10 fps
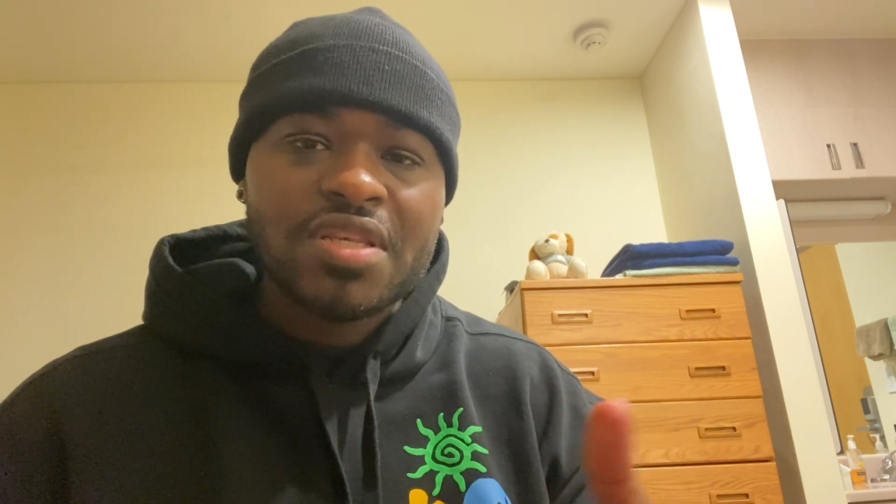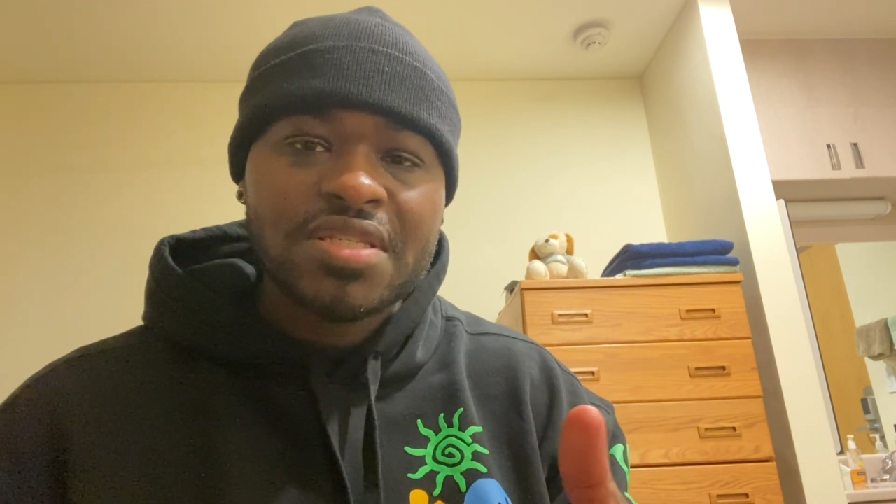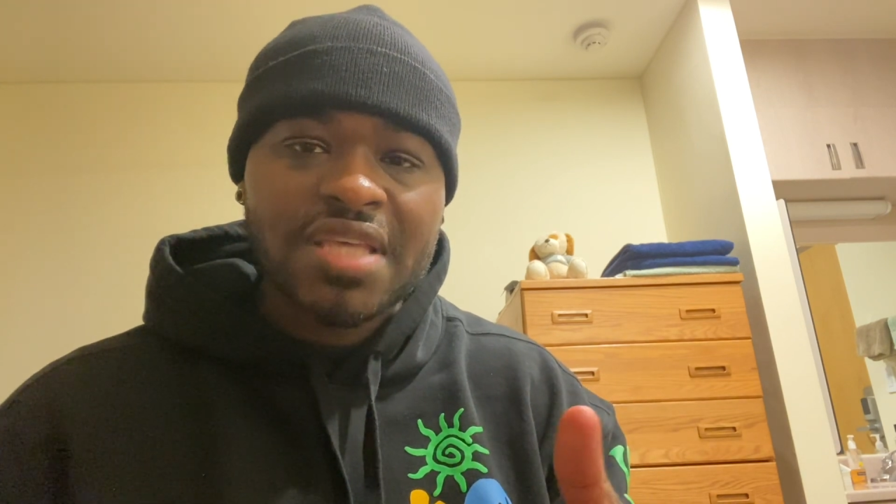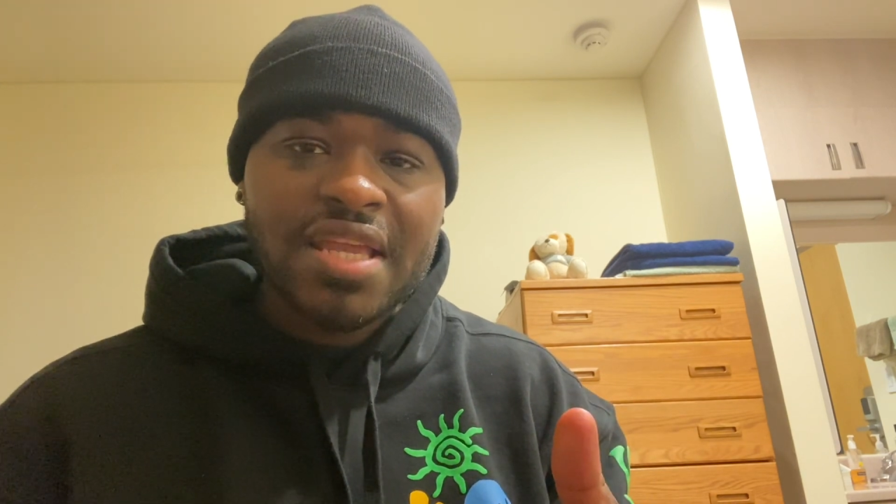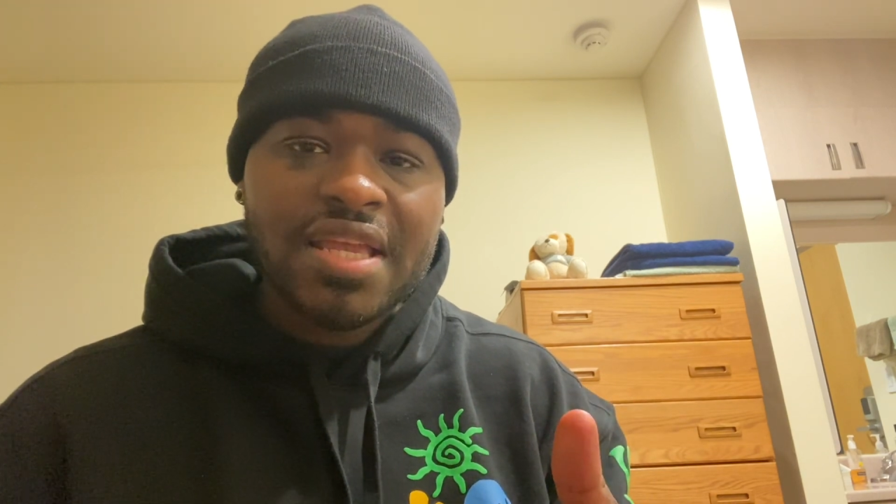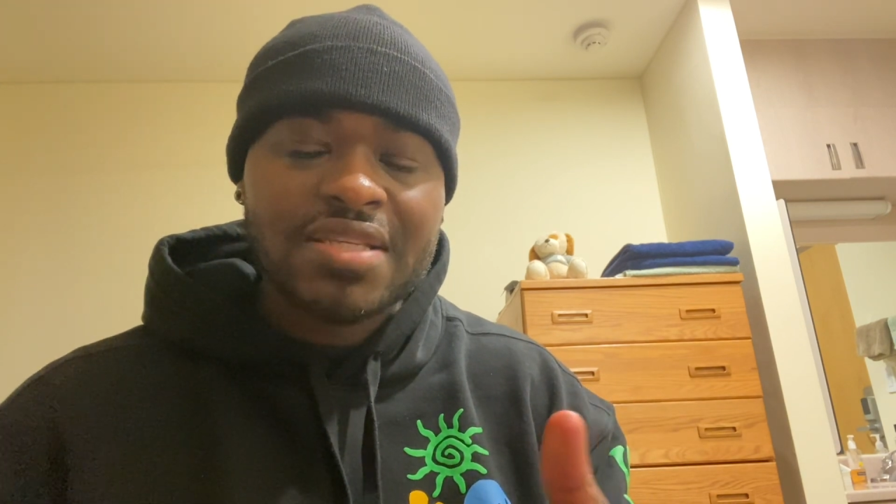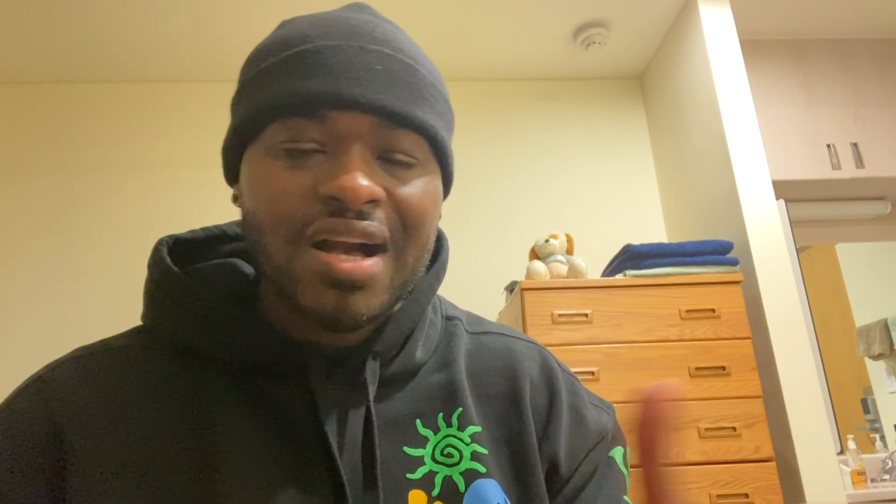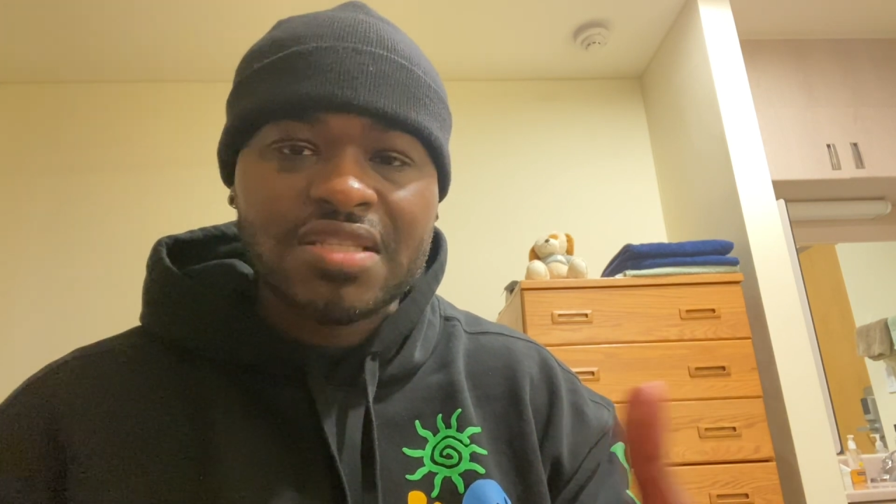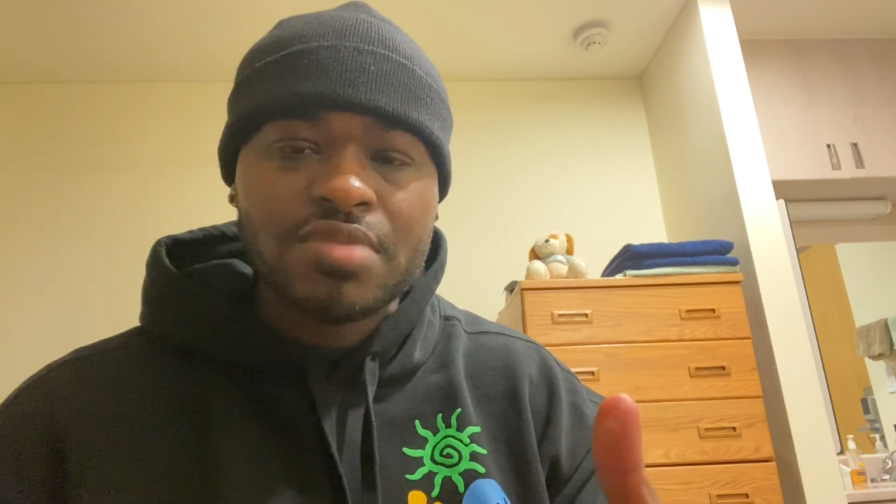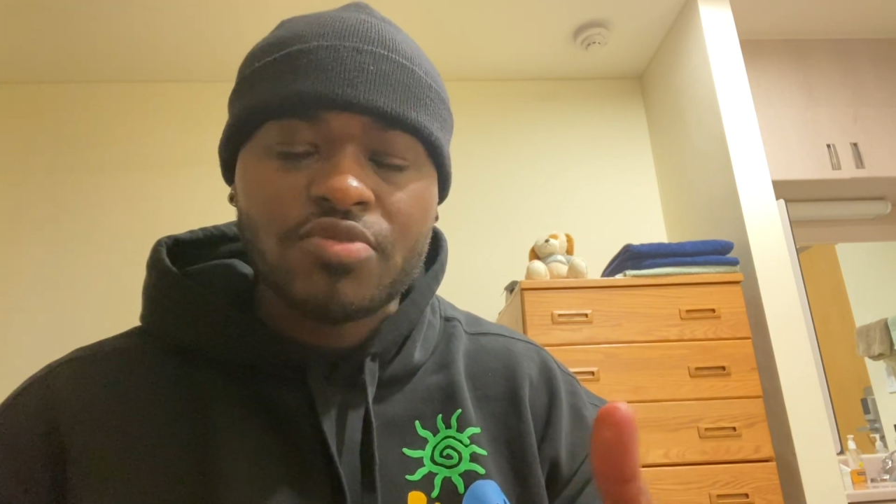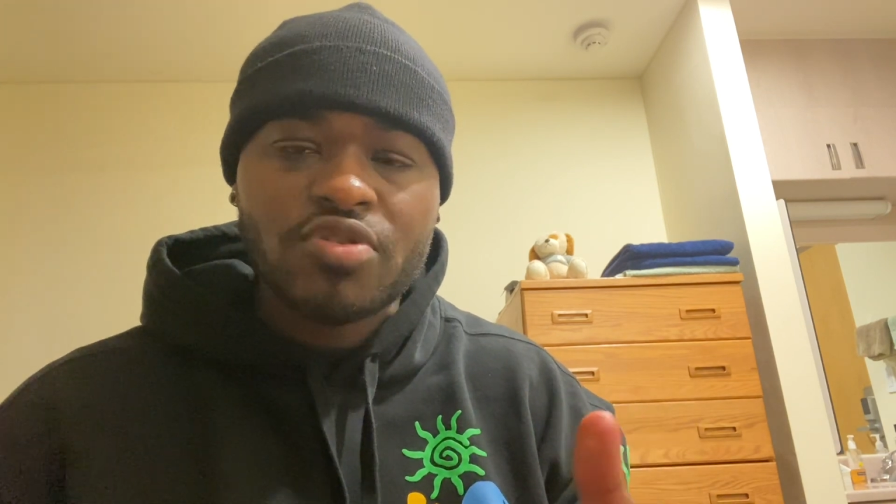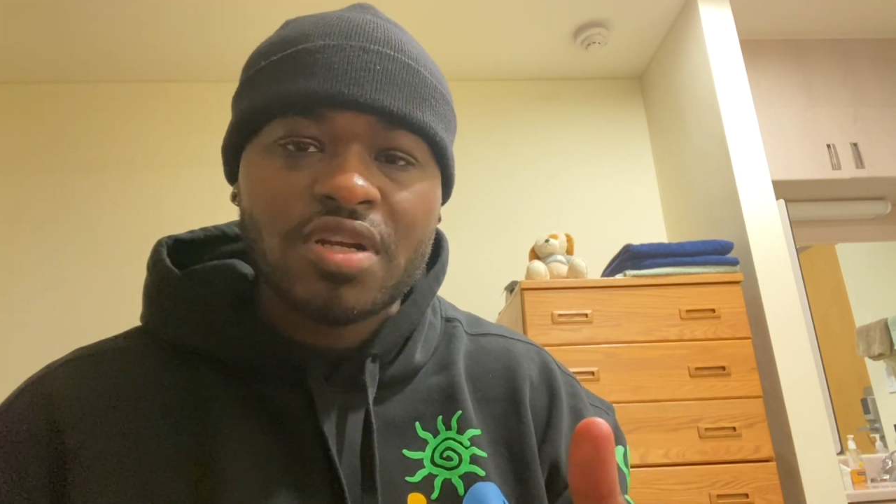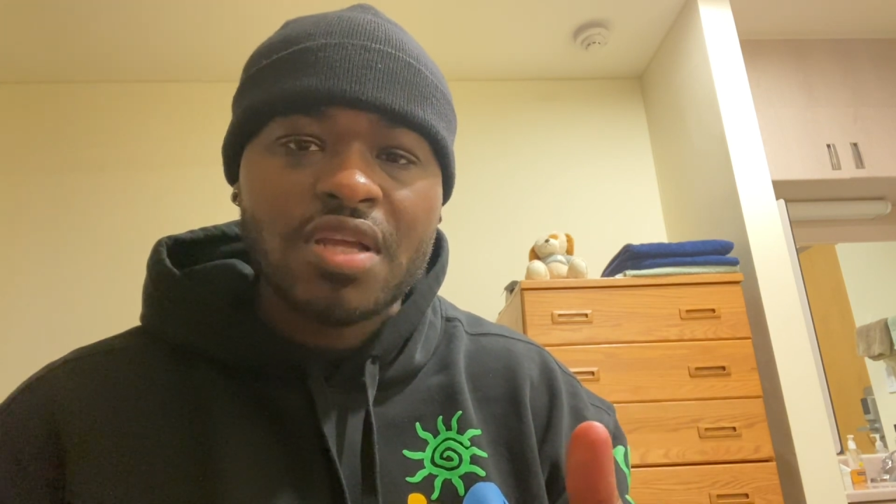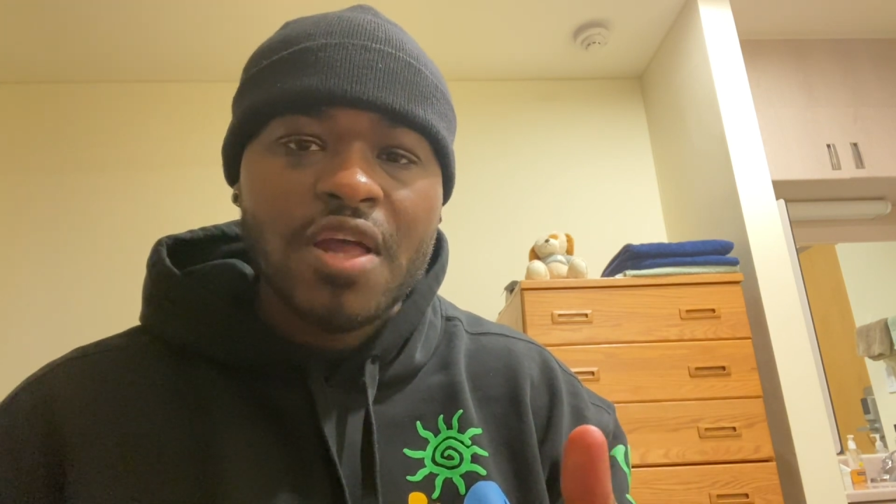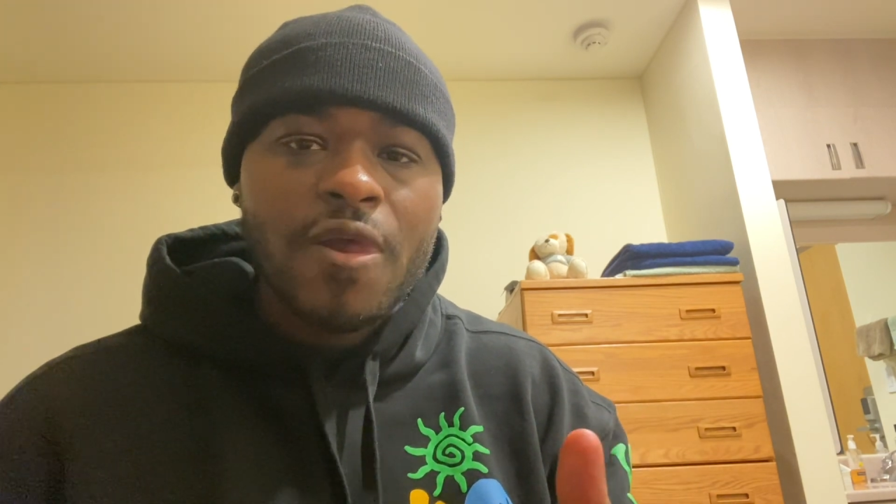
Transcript: saying that as an oxymoron,